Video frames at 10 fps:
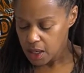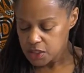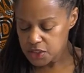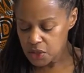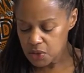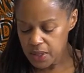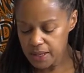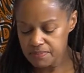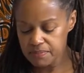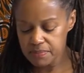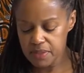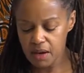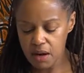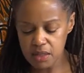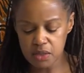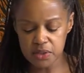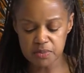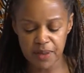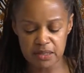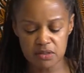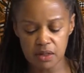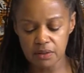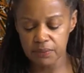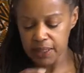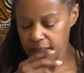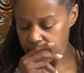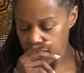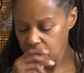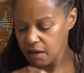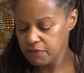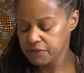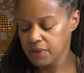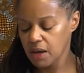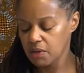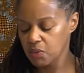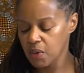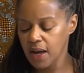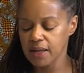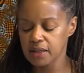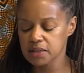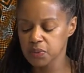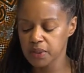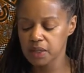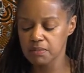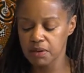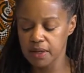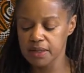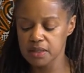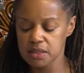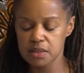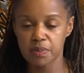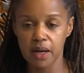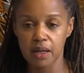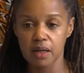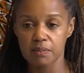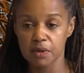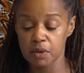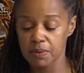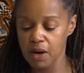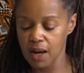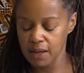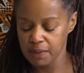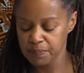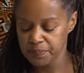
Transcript: So, and the article is based on the reading of Why Is We Americans by Amiri Baraka.